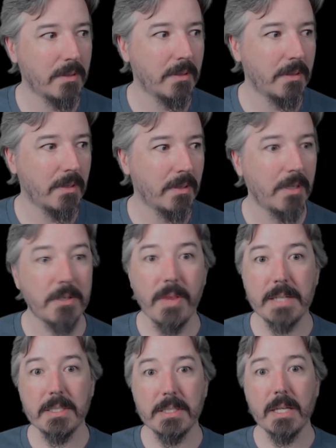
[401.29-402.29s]
So that's
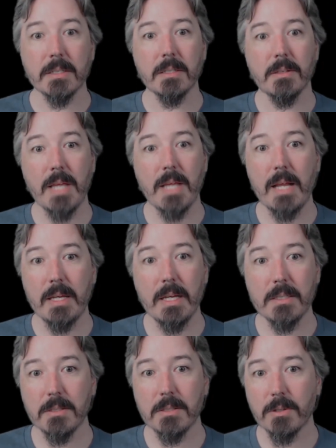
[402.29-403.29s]
it. That is
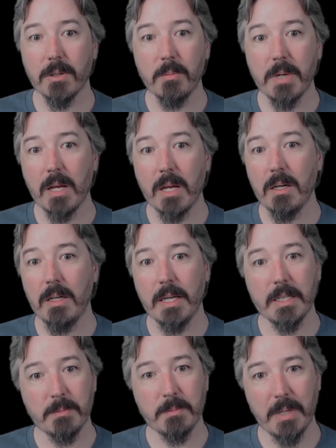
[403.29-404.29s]
kubectl
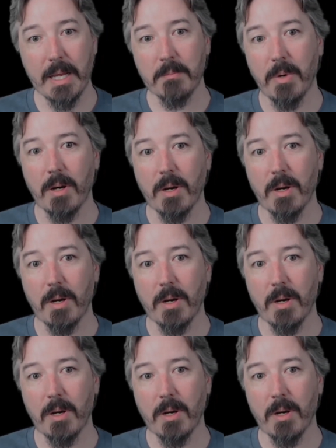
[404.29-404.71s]
explain pod.